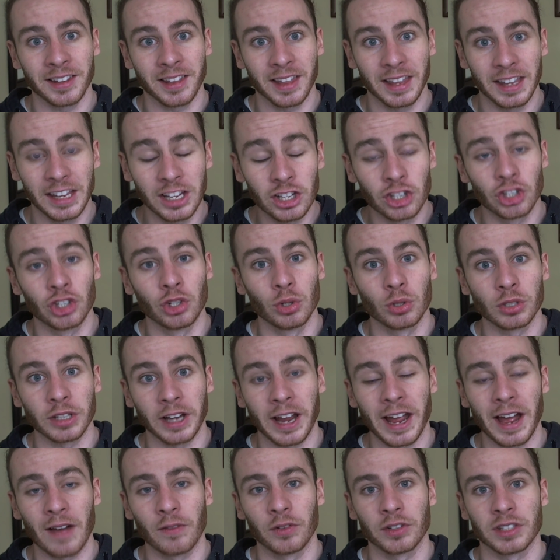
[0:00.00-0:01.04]
issues I
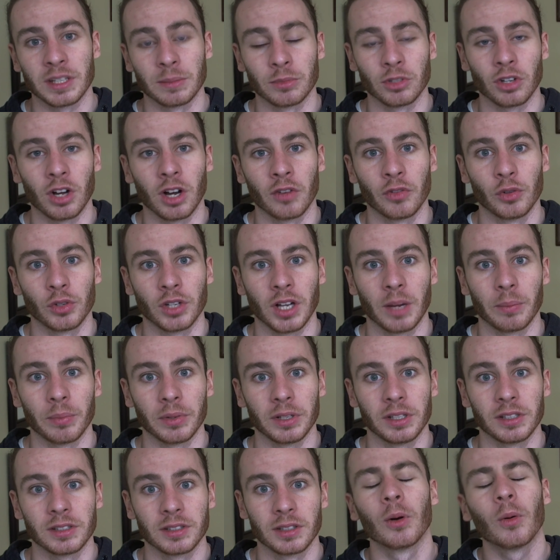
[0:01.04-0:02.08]
have with some dog food
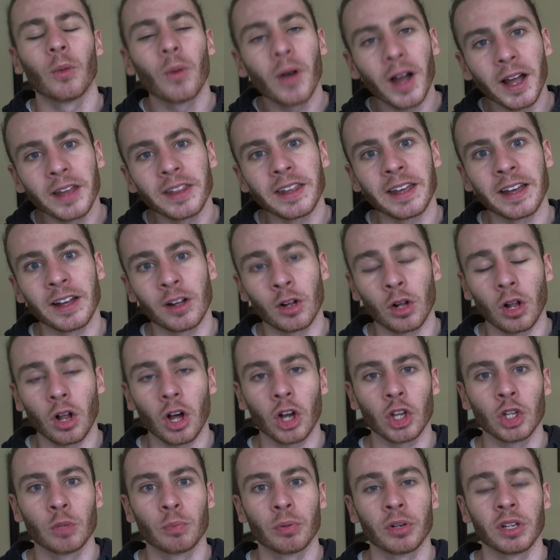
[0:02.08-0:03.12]
companies. Why the hell are
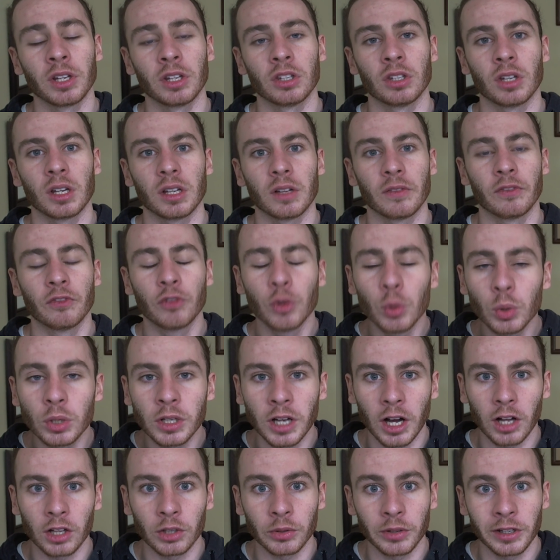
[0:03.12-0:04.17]
you putting food
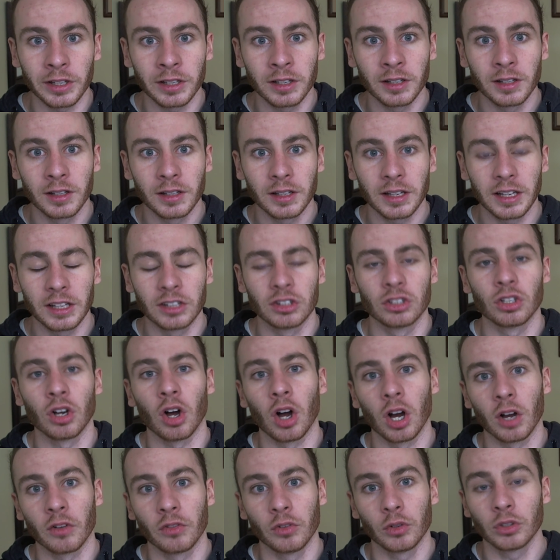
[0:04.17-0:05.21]
coloring in
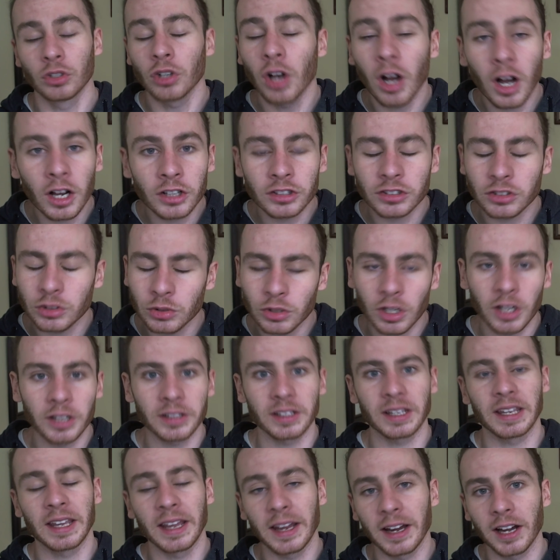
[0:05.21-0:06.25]
dog food? Dogs do not
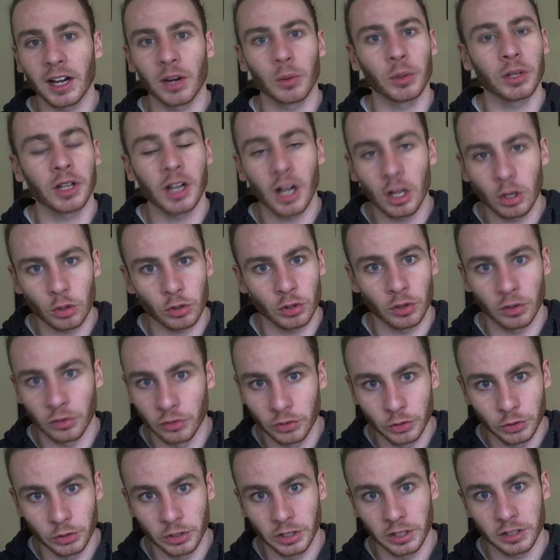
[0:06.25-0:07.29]
care what color their
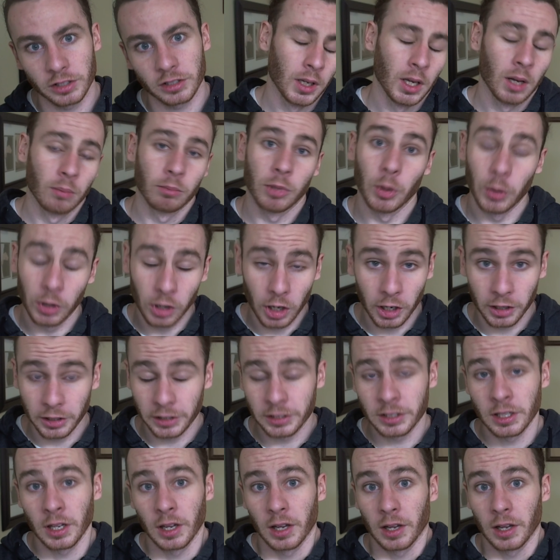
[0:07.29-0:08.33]
food is. But regardless,